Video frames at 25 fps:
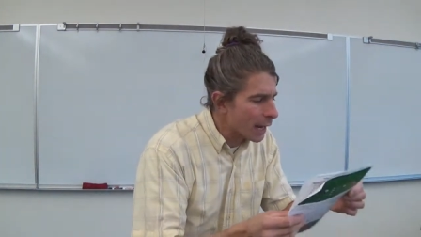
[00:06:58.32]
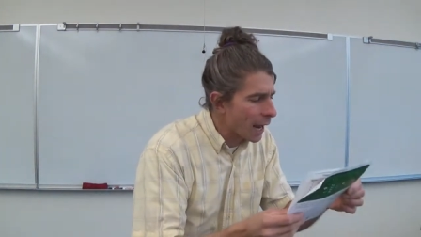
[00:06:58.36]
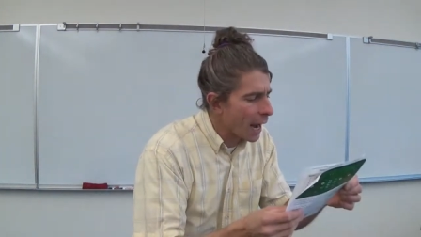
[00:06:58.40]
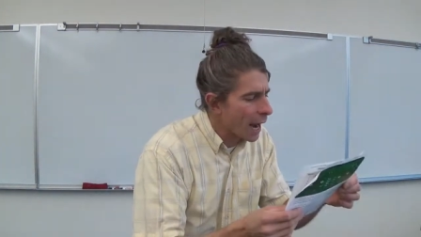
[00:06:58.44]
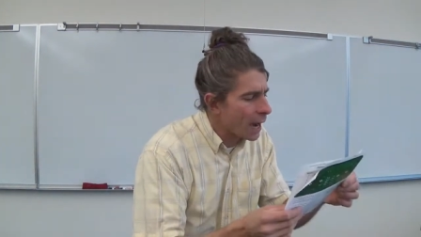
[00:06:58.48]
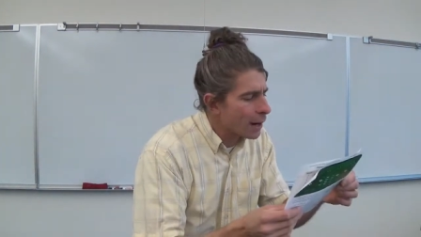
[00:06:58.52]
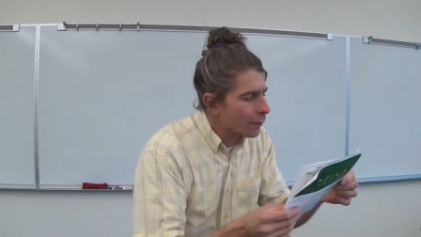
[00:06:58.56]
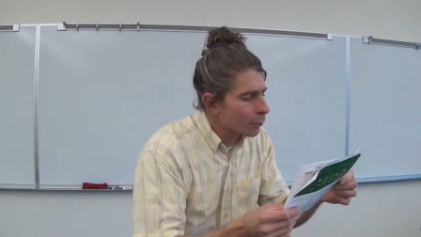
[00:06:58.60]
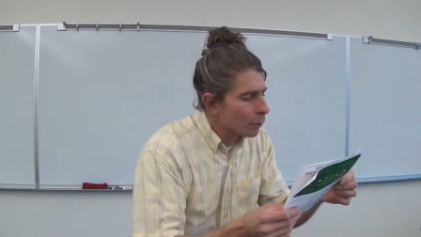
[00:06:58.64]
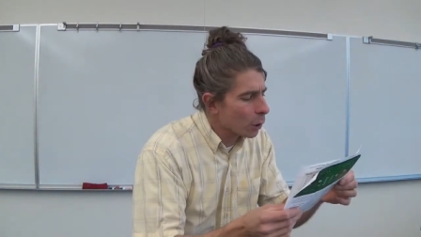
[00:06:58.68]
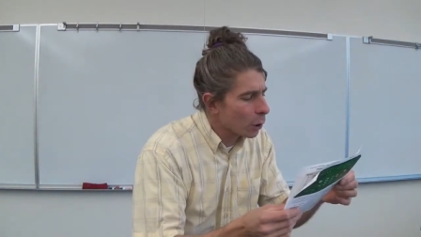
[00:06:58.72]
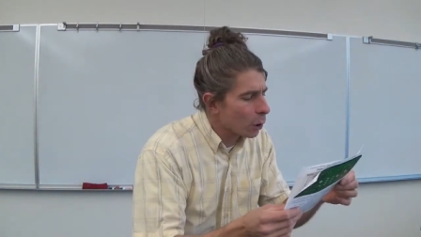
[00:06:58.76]

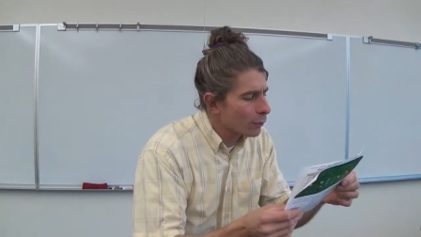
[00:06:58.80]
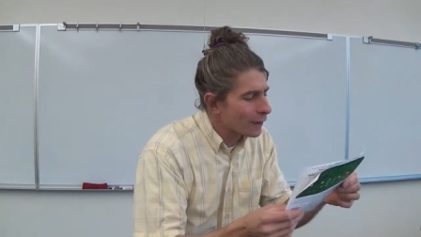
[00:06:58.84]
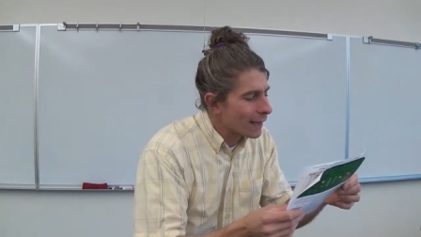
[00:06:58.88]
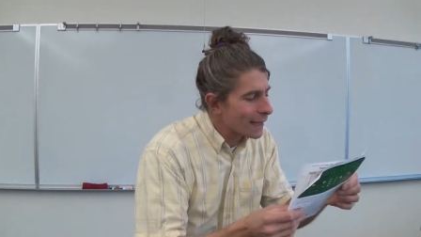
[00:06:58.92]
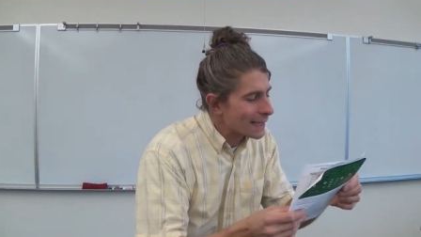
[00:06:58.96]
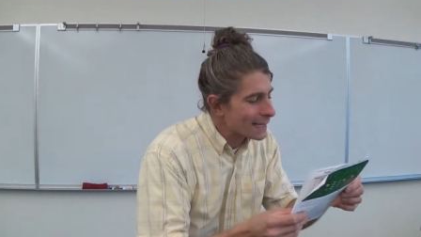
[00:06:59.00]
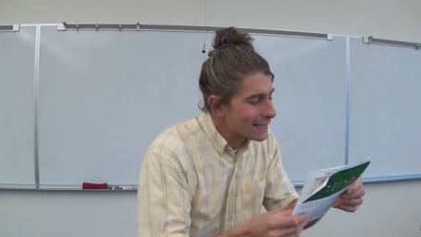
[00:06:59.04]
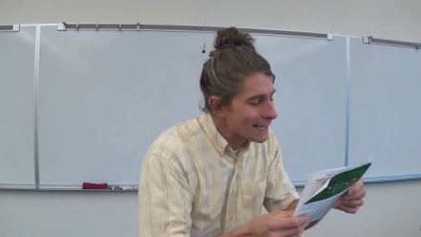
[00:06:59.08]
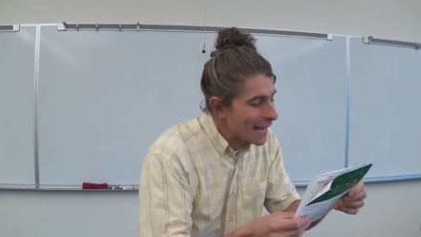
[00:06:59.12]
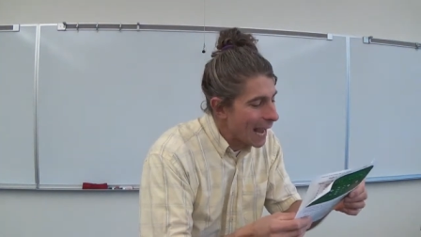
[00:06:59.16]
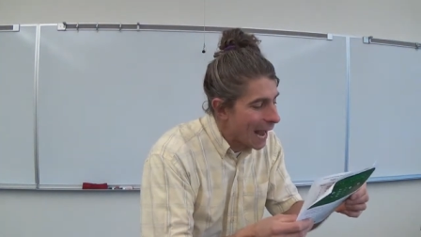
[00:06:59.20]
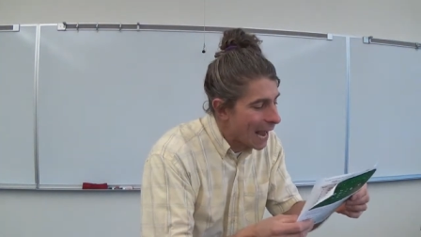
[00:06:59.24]
I rolled
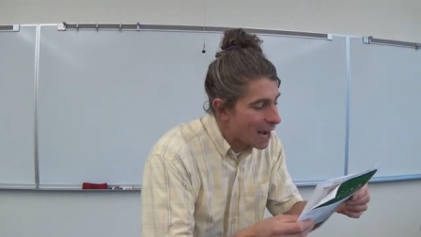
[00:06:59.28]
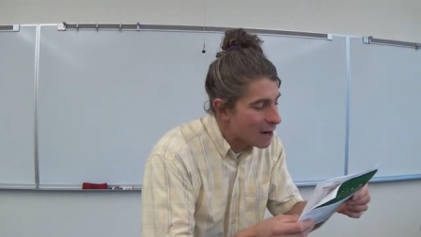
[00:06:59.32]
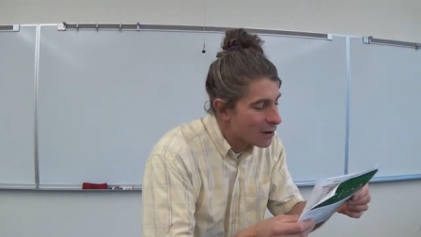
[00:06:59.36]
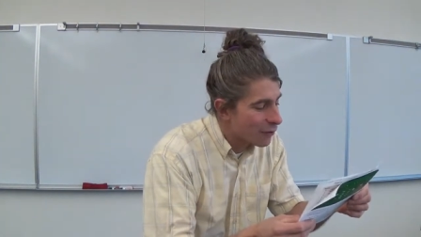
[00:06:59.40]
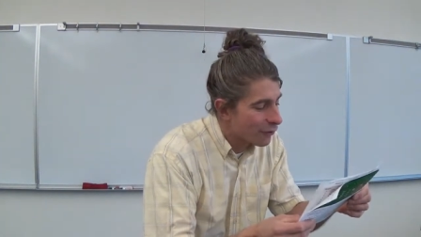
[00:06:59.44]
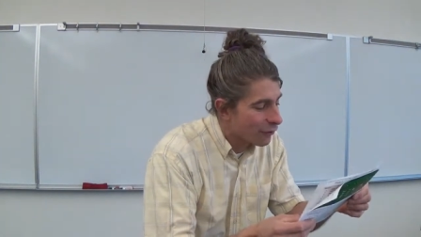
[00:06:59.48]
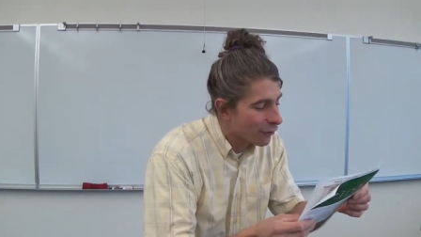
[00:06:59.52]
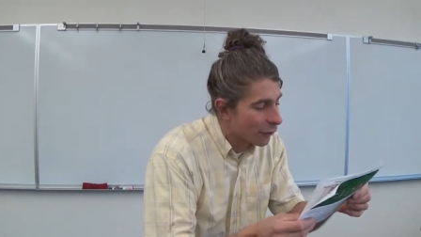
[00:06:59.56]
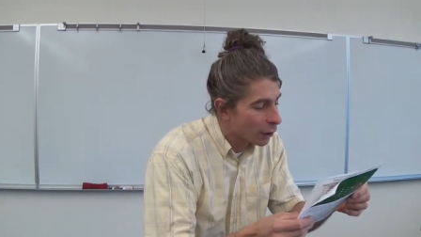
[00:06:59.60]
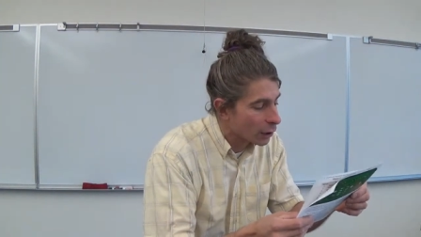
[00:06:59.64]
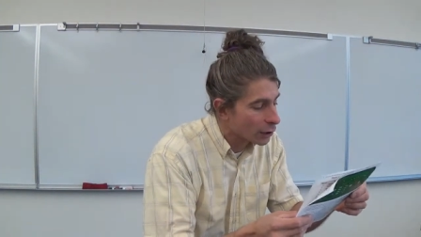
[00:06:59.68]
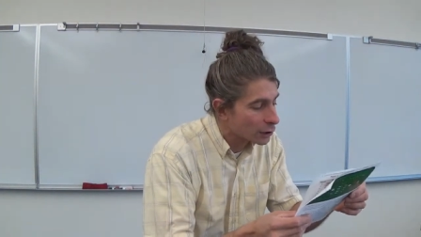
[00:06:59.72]
a 10
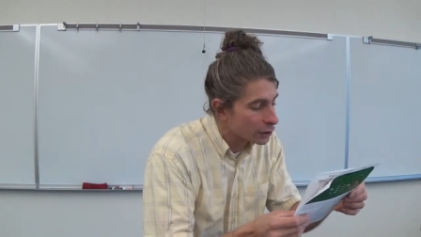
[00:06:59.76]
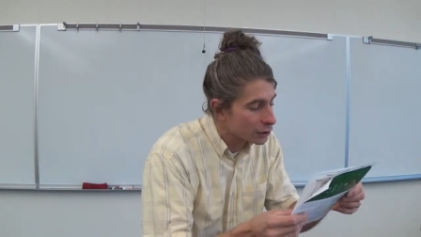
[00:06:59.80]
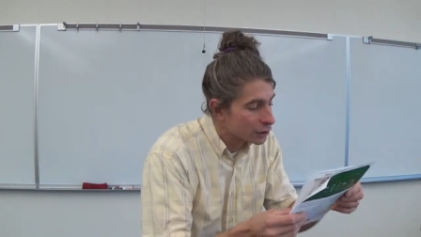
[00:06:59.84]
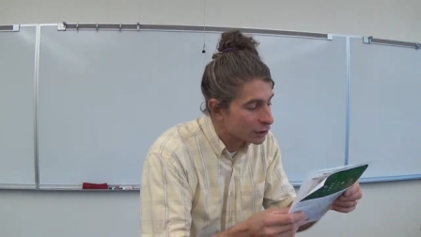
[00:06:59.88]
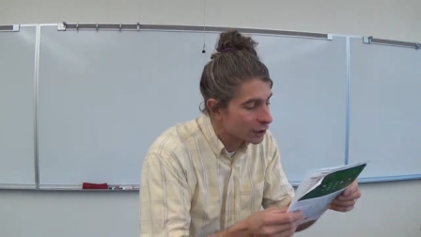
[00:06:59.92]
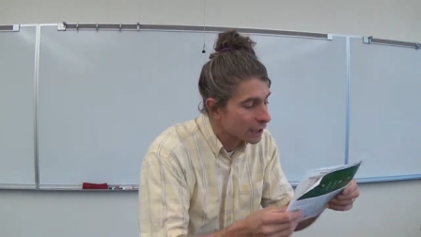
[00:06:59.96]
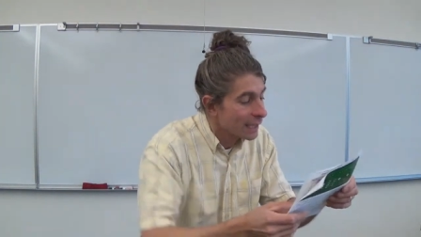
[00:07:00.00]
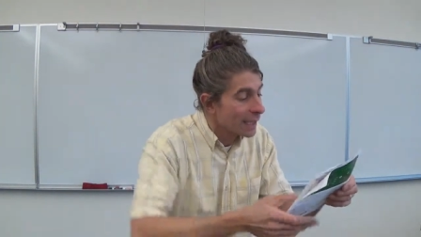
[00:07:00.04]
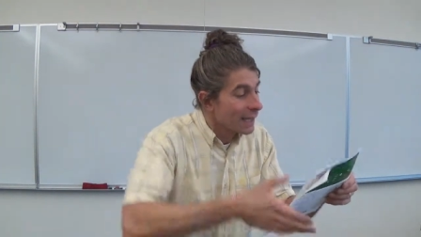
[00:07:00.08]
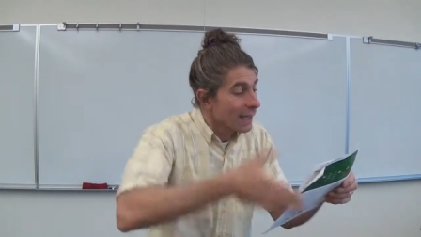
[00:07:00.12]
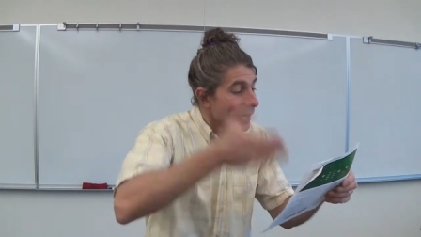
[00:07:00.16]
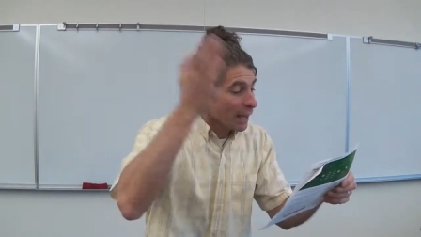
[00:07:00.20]

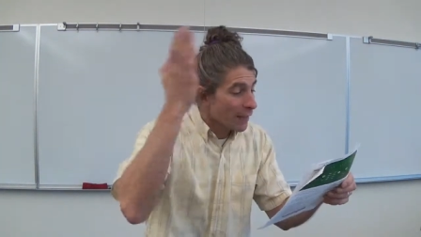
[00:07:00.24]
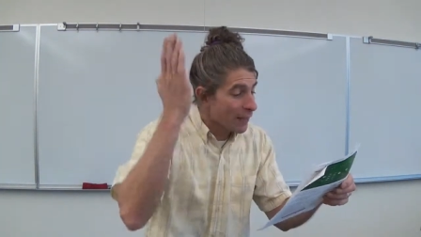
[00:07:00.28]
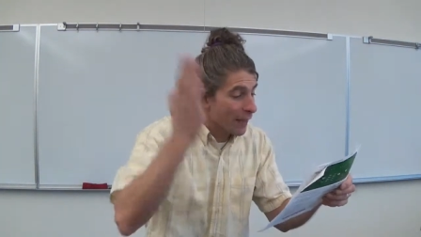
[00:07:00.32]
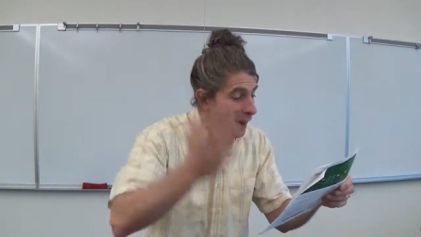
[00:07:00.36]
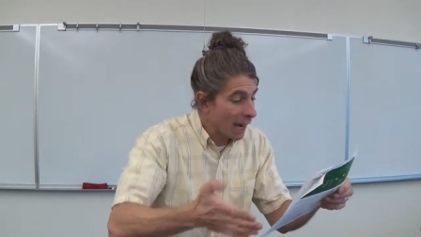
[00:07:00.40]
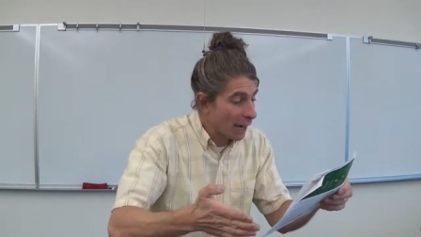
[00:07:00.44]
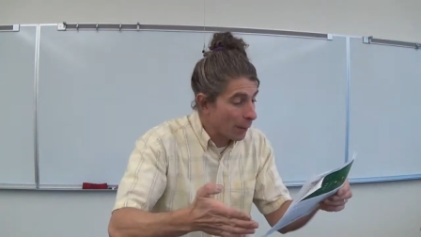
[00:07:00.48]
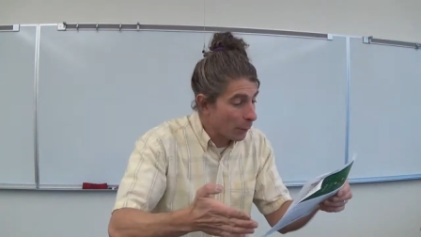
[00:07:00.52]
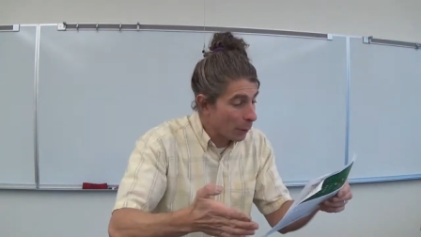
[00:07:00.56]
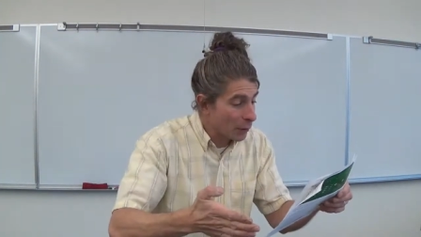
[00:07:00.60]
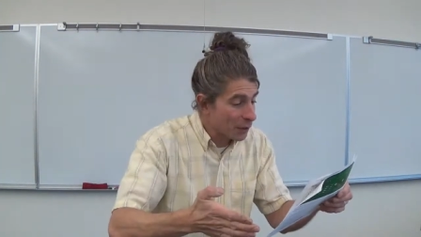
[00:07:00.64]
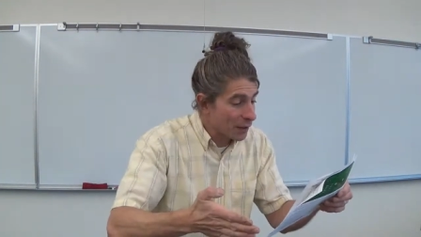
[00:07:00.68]
first, then
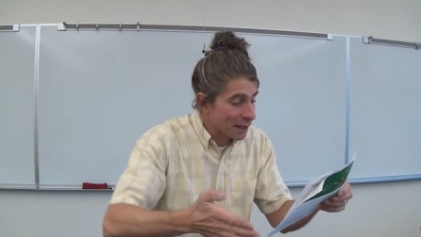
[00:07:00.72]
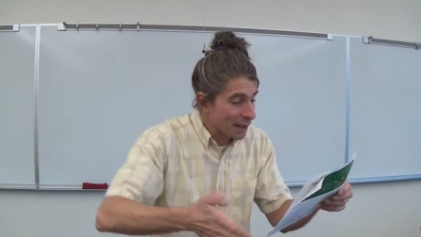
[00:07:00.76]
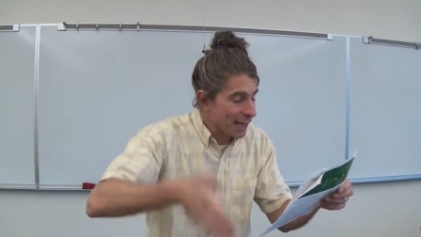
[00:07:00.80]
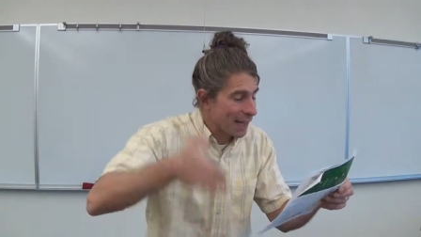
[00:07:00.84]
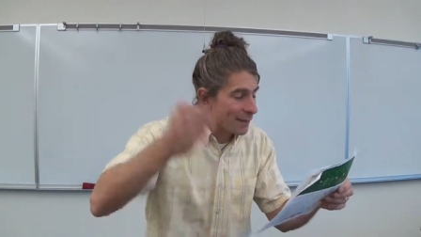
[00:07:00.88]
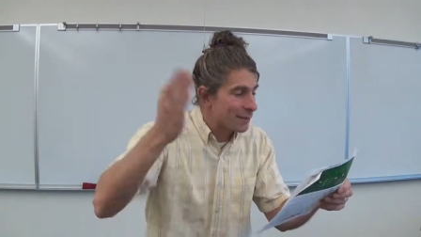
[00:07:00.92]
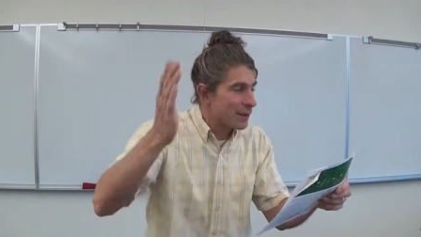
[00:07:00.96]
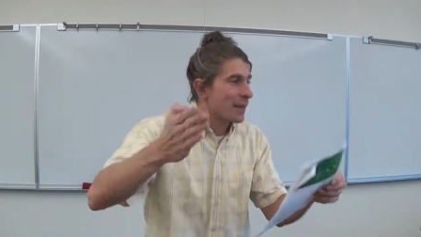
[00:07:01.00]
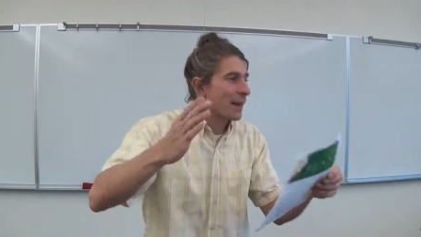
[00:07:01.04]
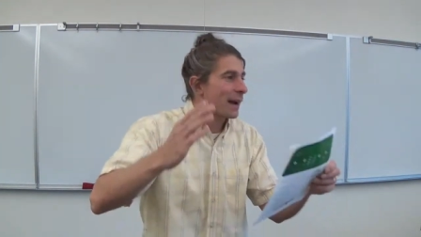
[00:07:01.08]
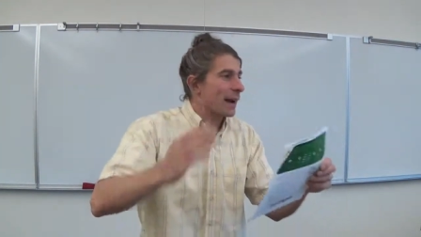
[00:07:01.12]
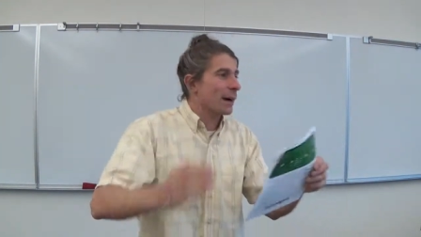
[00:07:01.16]
I rolled an
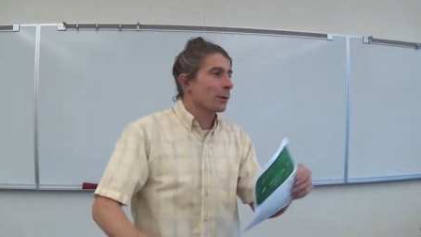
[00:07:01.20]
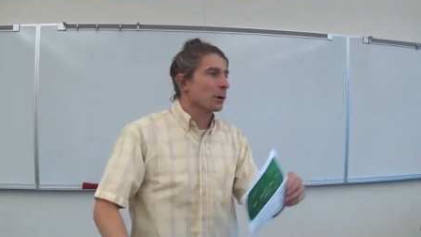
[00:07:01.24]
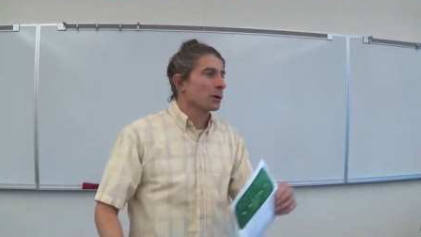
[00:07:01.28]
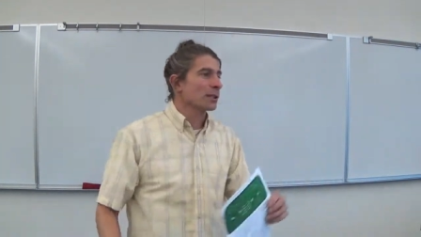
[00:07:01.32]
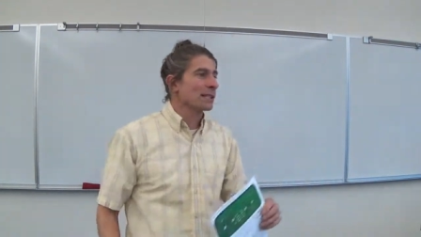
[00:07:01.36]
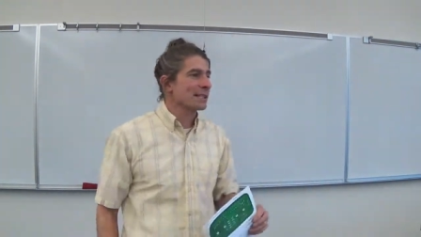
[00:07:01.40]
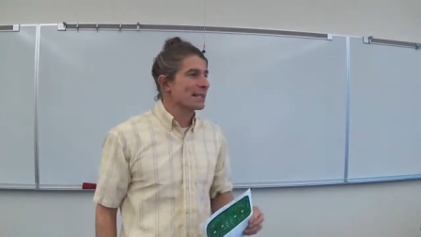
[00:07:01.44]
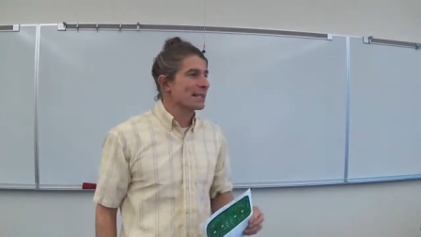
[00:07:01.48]
11, then I rolled a